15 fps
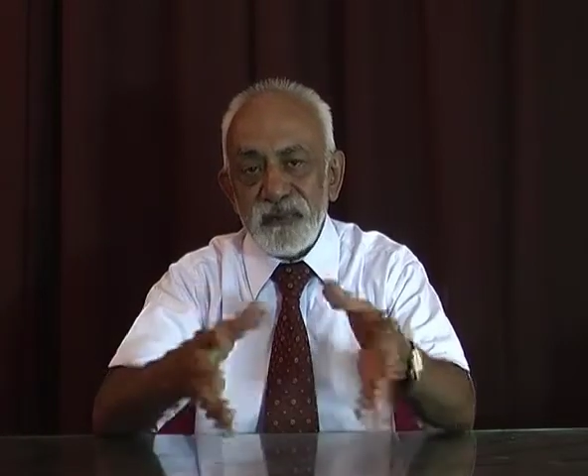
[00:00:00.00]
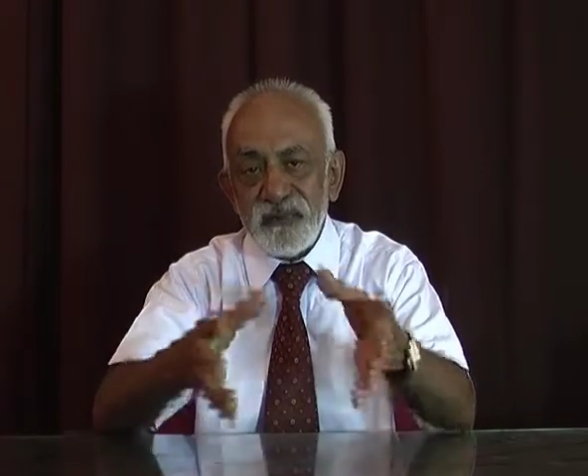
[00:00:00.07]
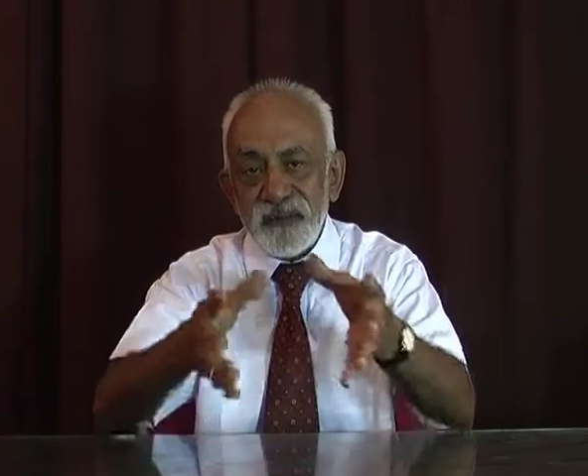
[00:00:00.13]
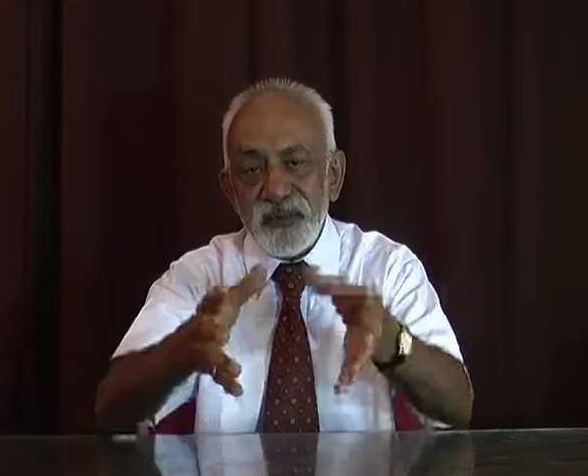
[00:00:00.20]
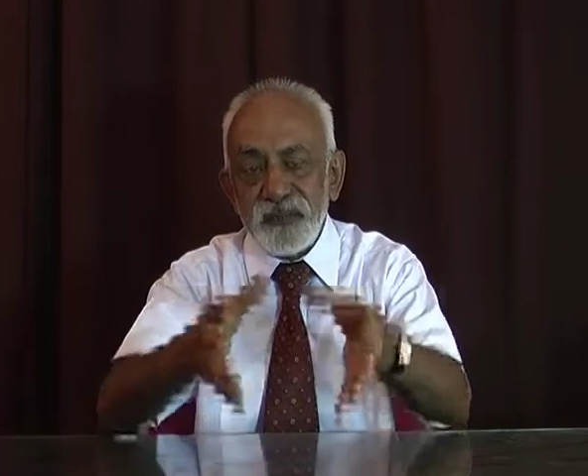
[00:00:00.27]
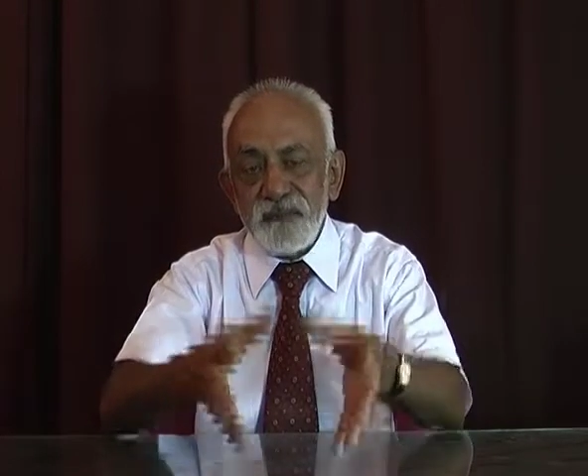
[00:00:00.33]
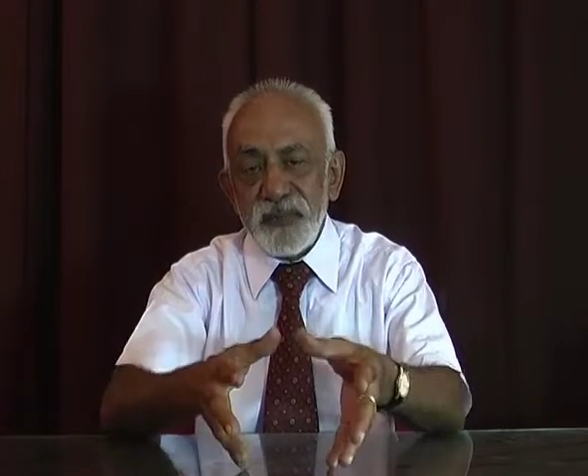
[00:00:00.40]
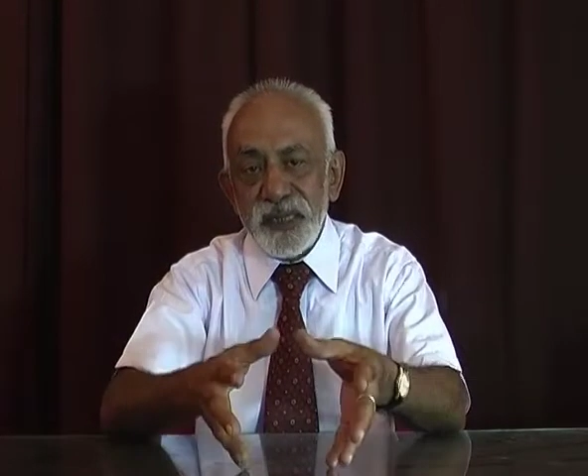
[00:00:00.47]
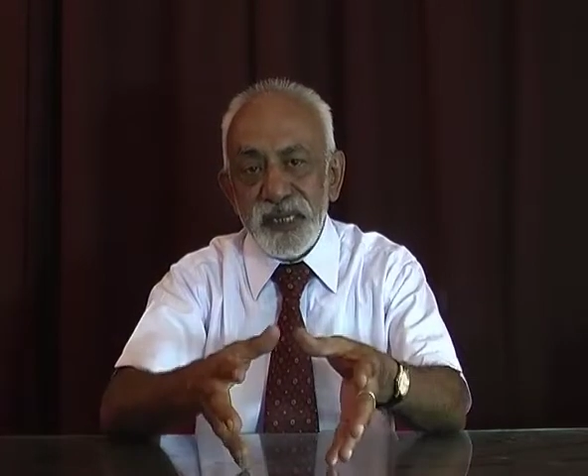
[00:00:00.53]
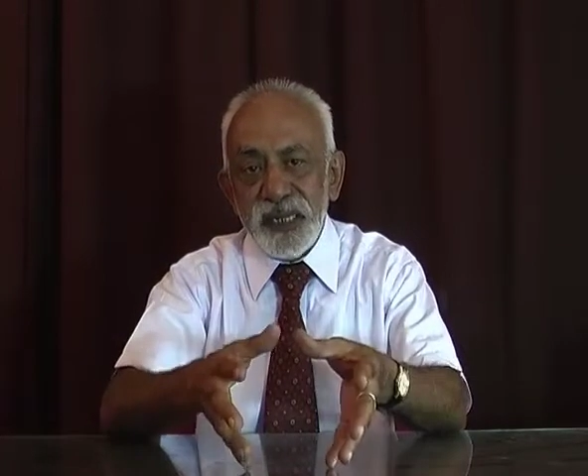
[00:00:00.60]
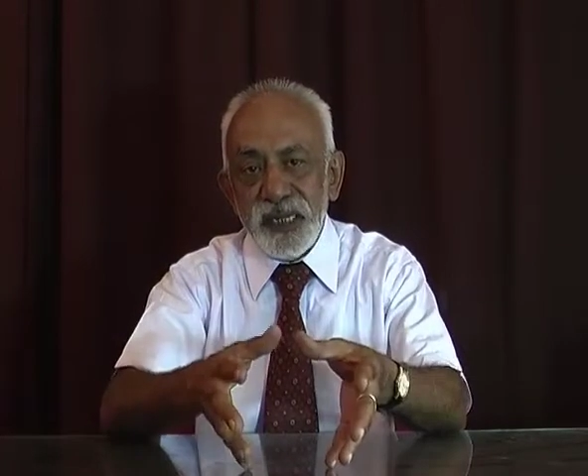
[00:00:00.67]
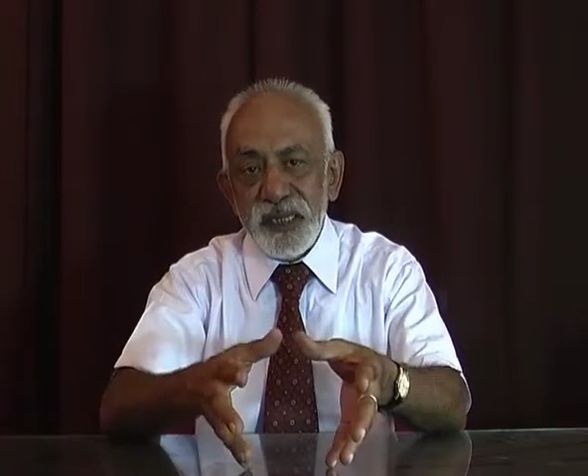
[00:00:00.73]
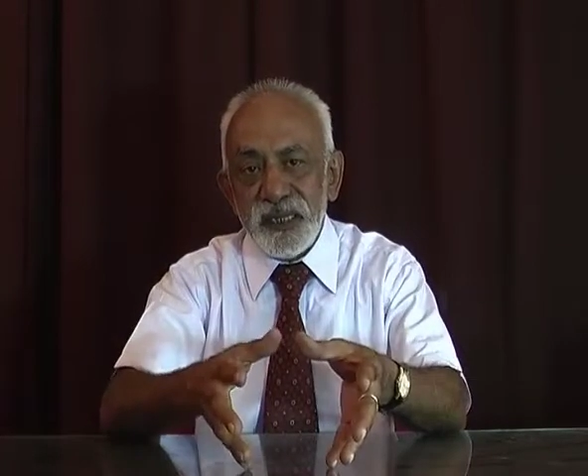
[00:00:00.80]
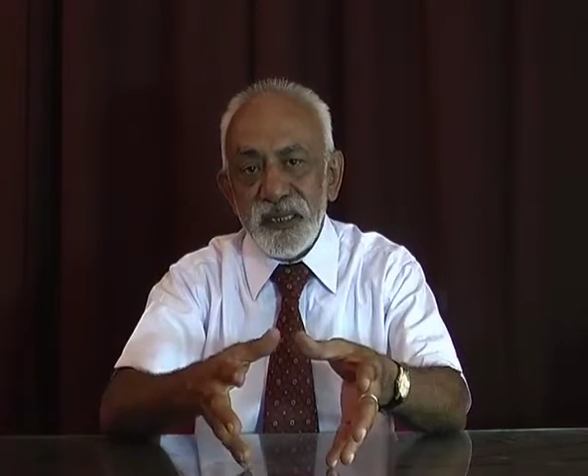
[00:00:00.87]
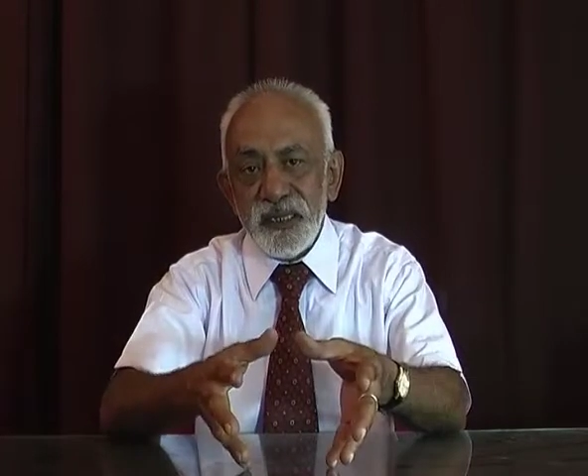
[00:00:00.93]
some
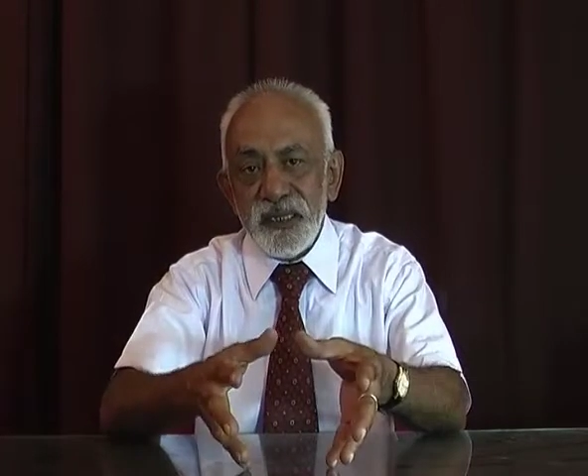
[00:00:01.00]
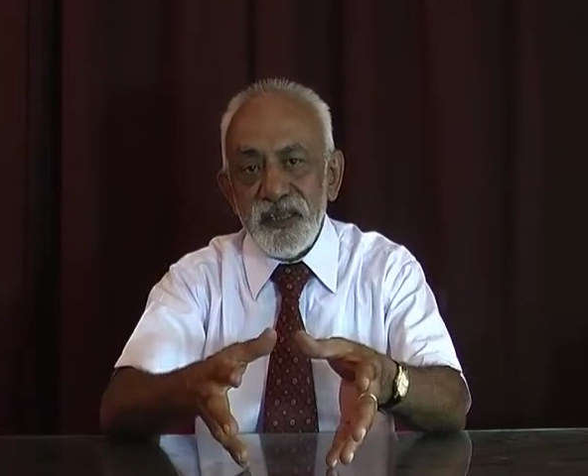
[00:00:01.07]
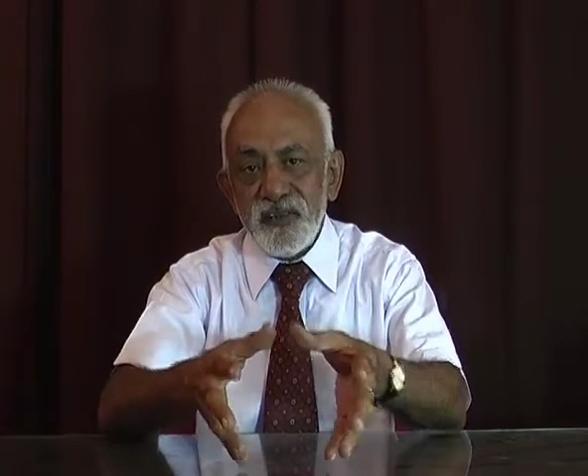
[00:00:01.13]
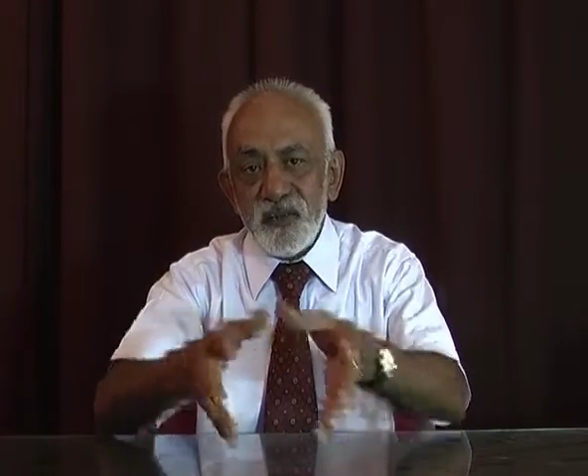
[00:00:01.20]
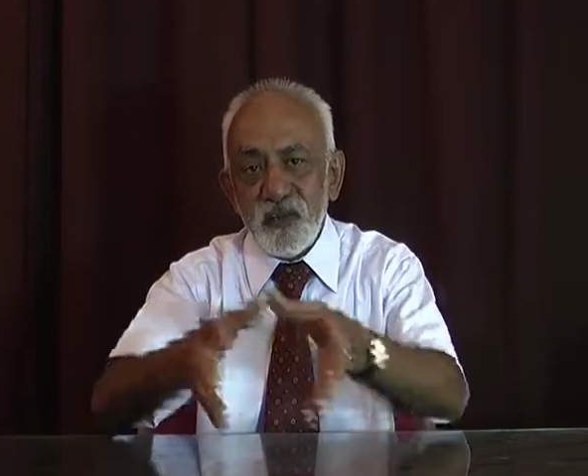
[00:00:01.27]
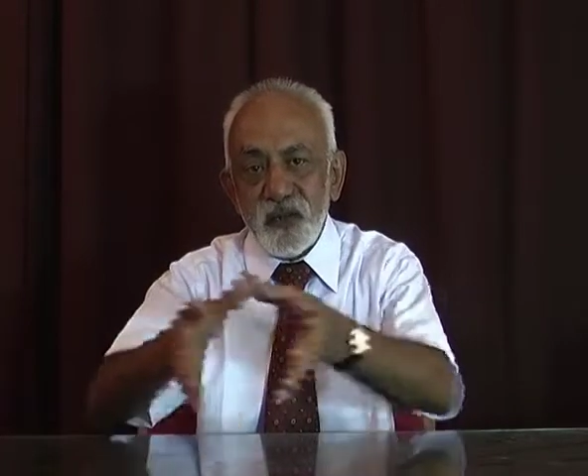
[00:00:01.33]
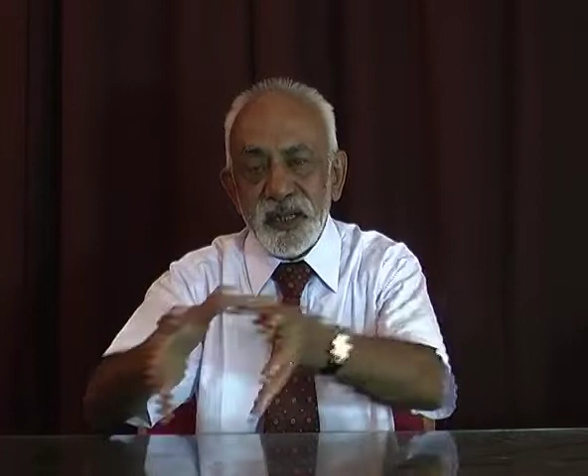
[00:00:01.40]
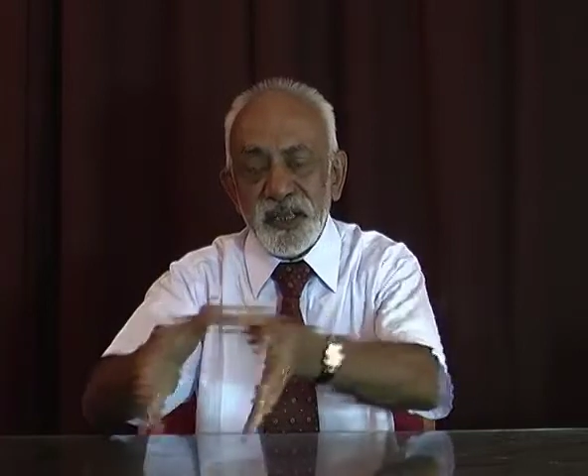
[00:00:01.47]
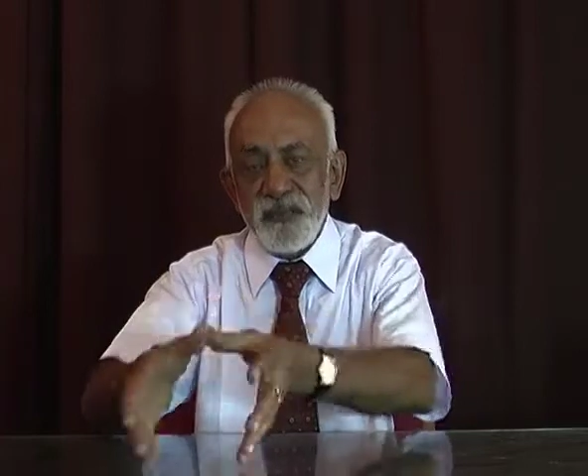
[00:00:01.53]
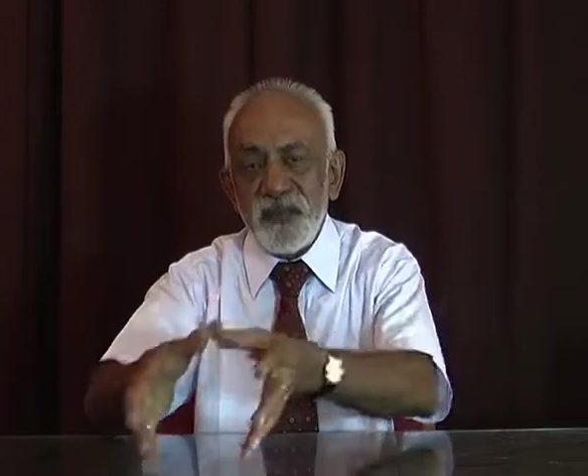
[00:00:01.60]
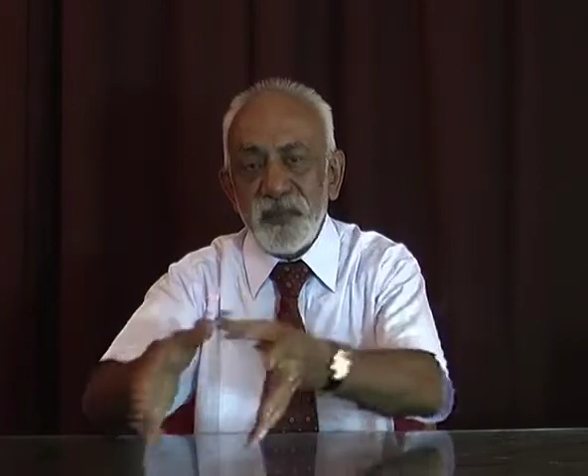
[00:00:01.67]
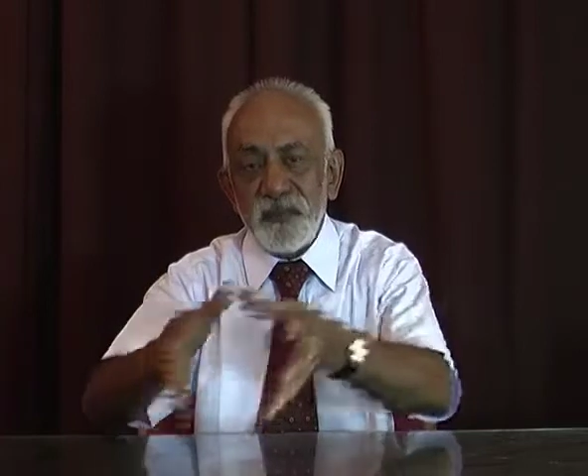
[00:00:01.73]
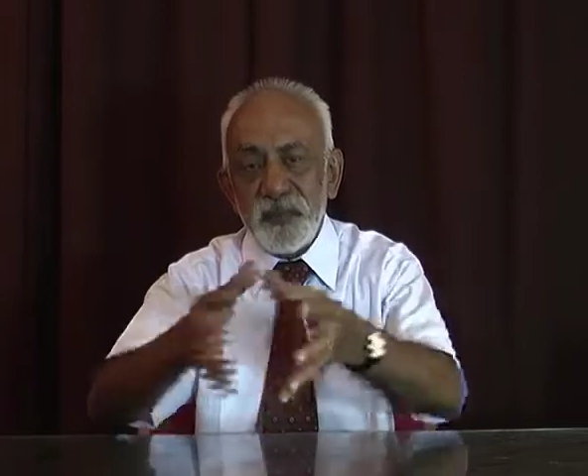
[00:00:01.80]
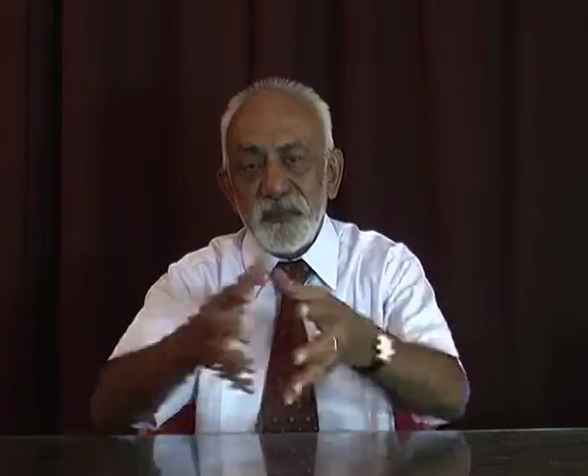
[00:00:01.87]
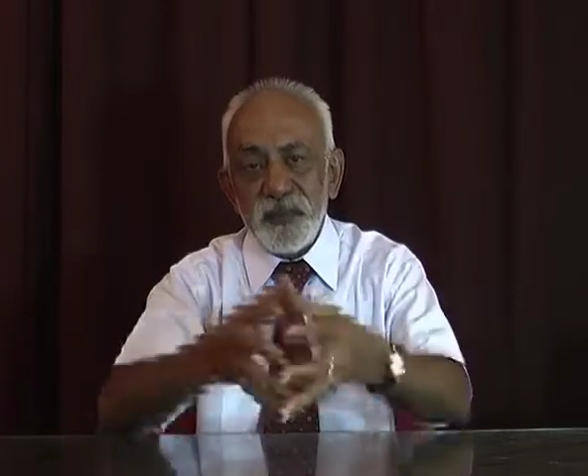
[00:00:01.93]
material is not
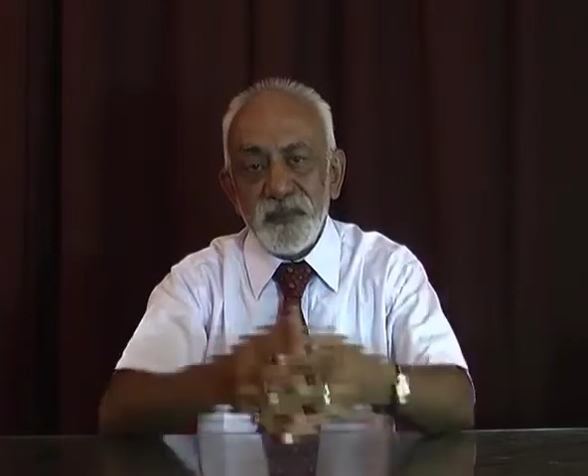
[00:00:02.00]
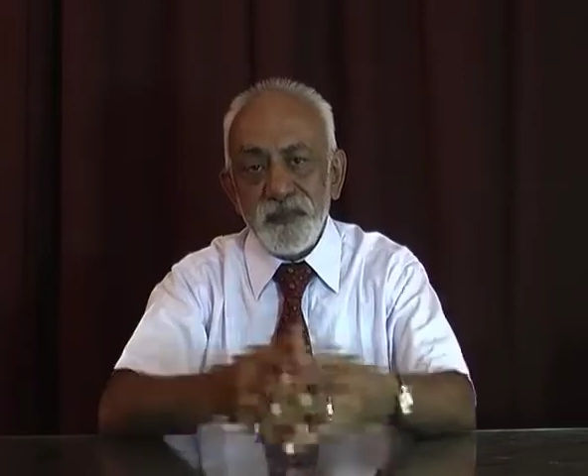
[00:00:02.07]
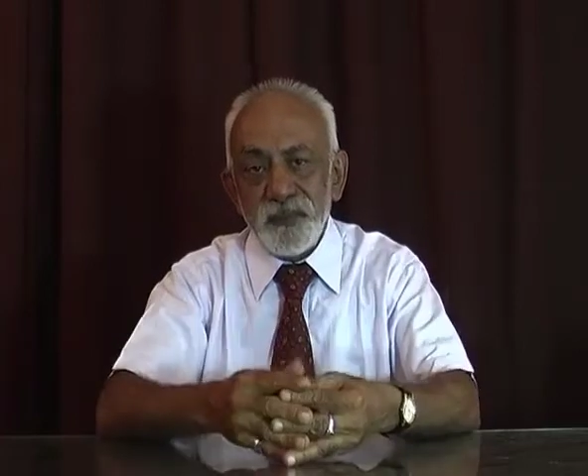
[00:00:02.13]
acceptable,